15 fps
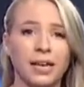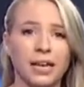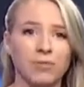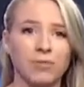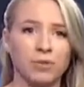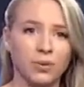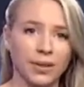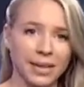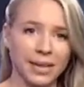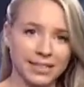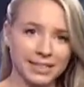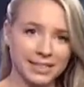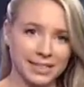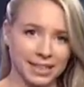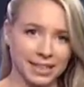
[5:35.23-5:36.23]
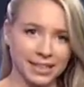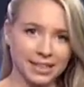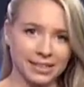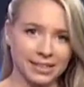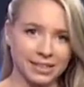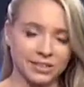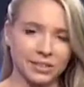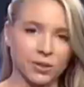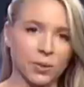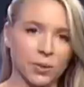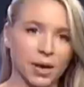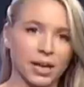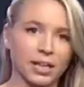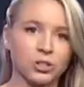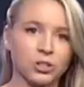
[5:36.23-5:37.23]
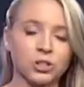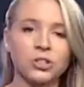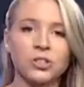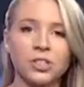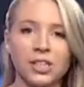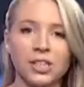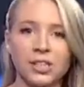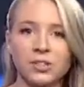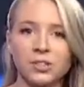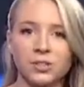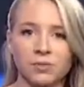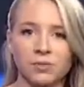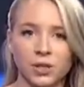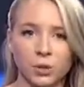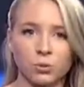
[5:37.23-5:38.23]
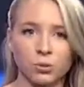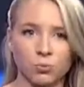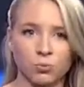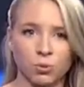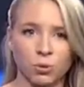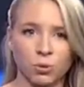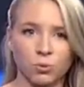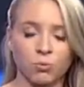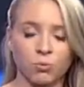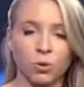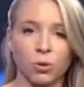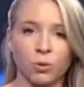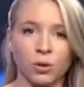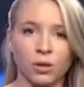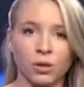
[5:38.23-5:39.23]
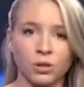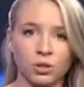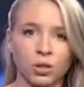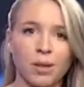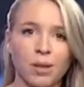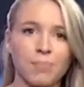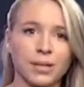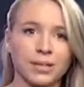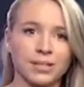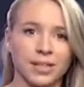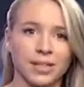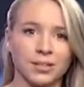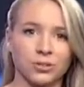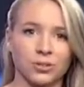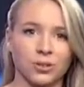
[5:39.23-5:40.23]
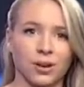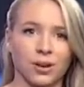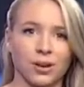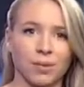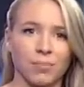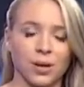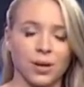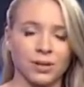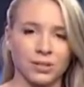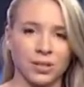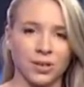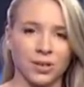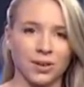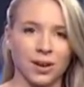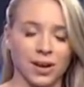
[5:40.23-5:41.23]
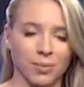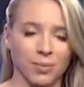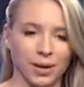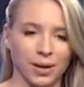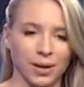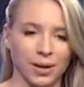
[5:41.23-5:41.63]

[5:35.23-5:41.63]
If you'd like to see it, it's located just east of Nichols Road in a shopping center on Montauk Highway.